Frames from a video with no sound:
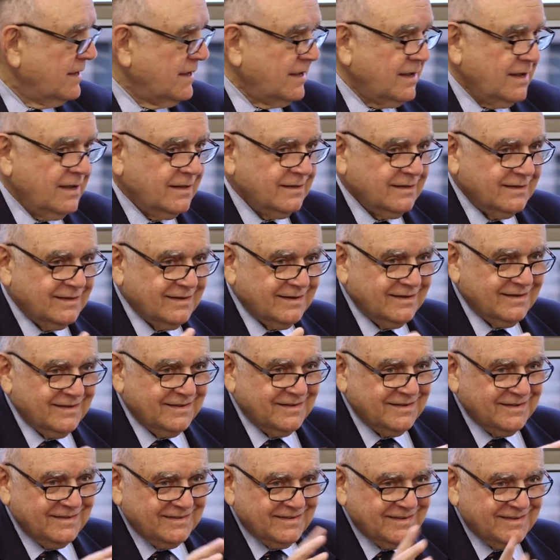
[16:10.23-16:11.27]
And
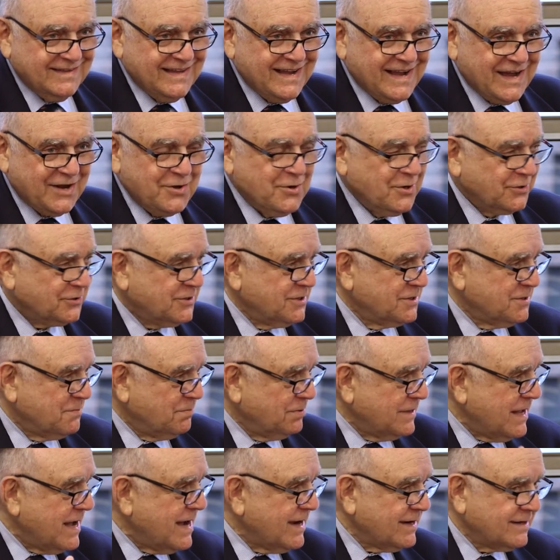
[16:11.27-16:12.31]
uh, they got hooked on the
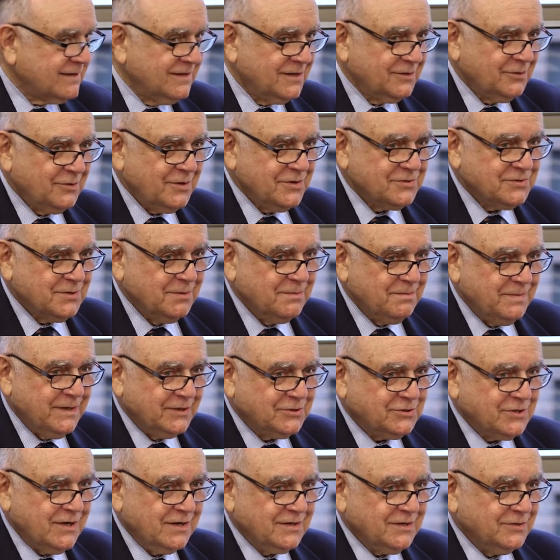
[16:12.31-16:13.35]
block and they lost a
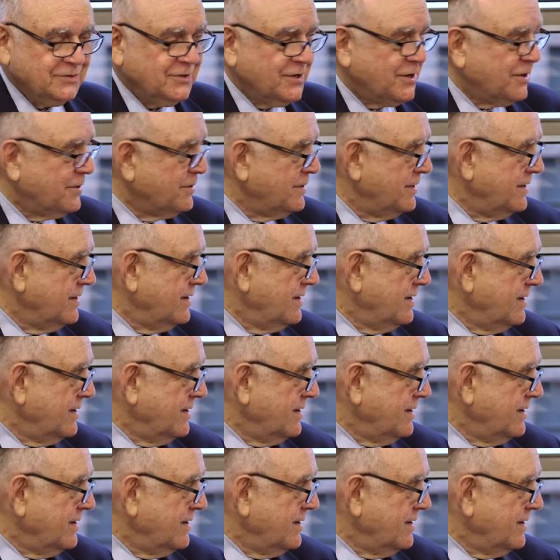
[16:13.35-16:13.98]
big chunk of dough.